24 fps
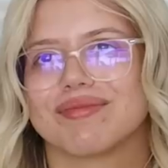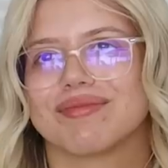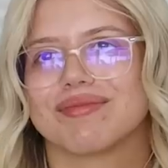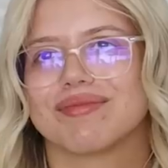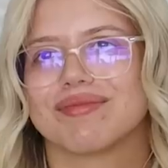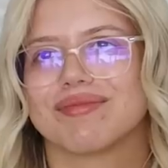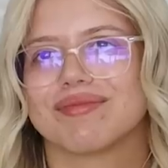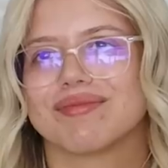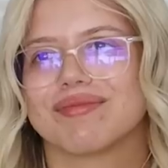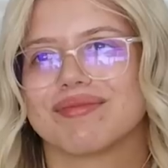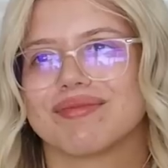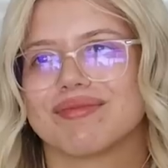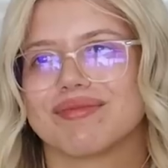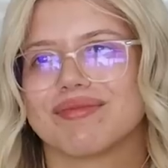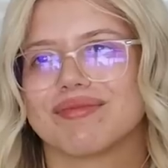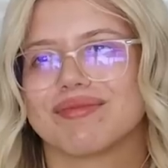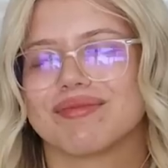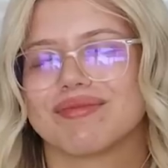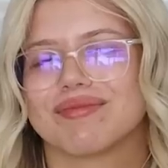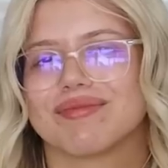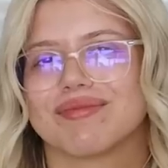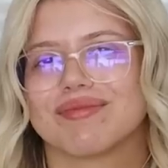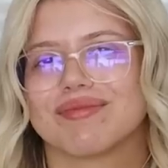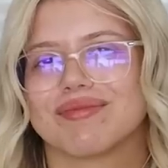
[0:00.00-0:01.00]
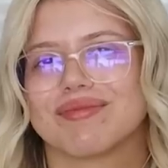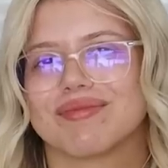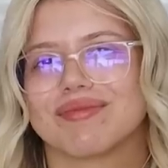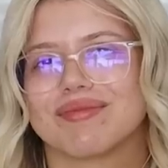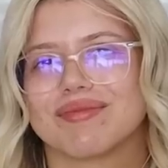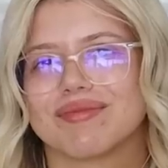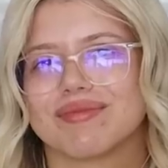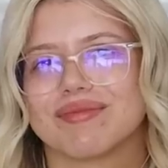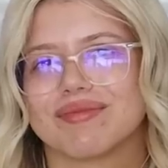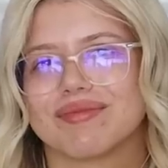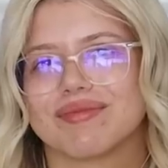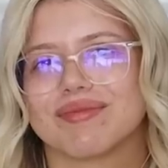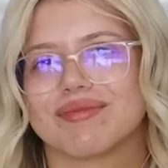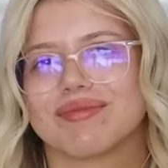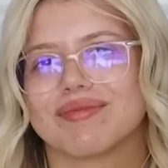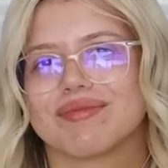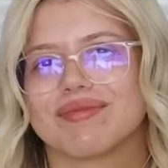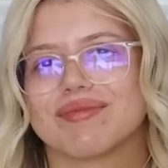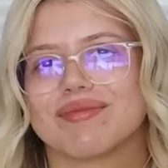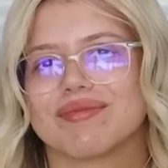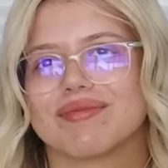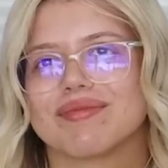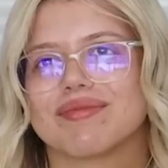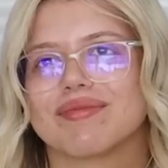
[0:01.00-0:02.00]

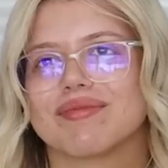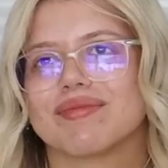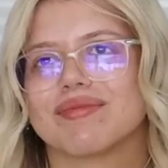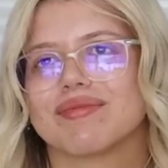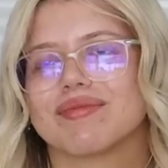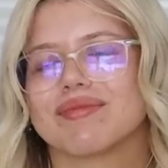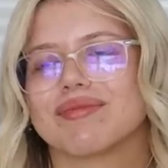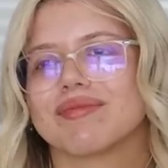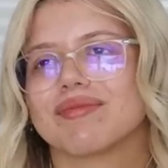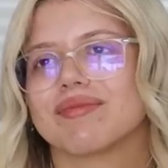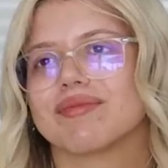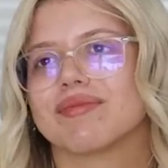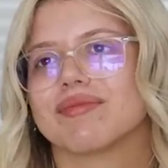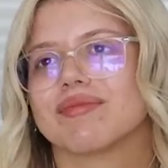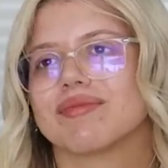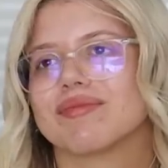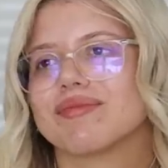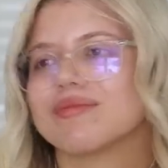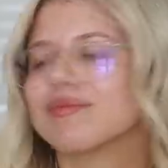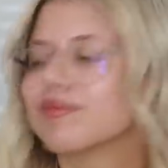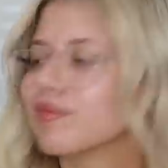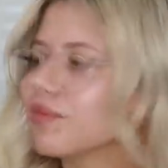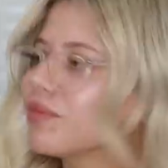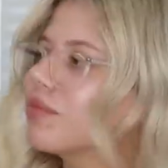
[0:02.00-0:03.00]
No words are spoken by the person on screen.